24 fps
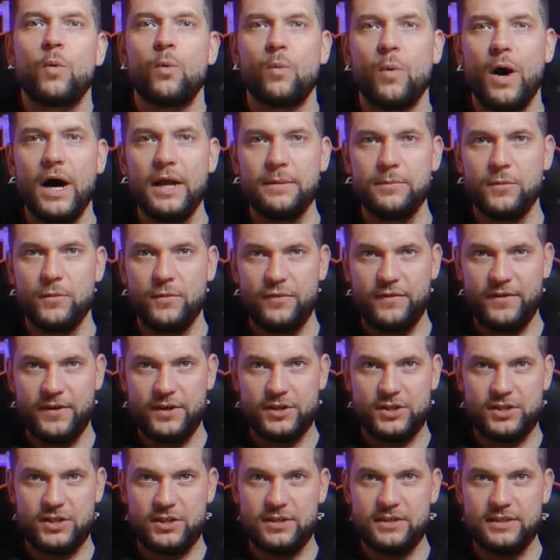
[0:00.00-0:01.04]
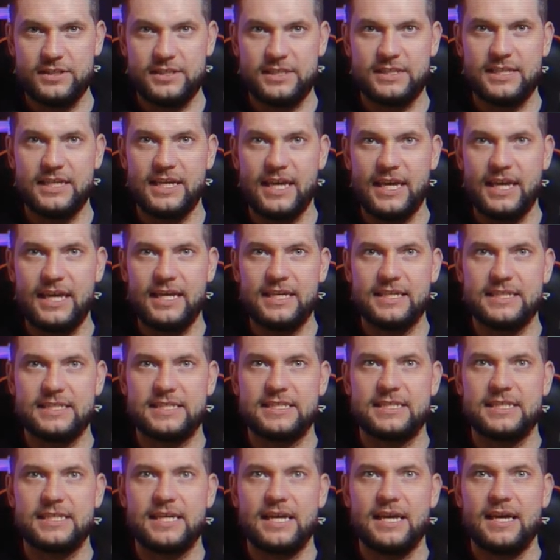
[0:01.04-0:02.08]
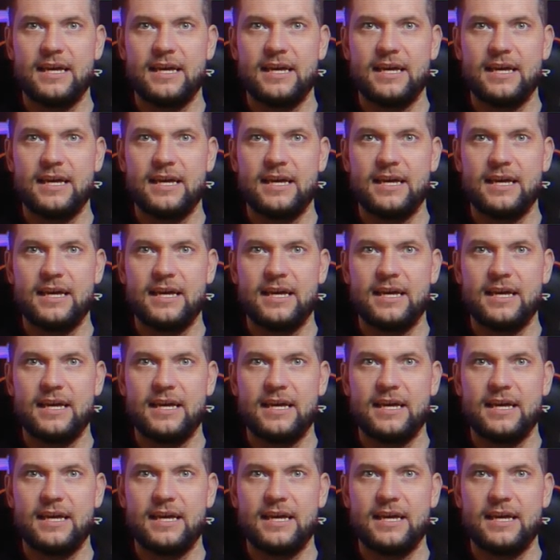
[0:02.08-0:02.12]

One more feature is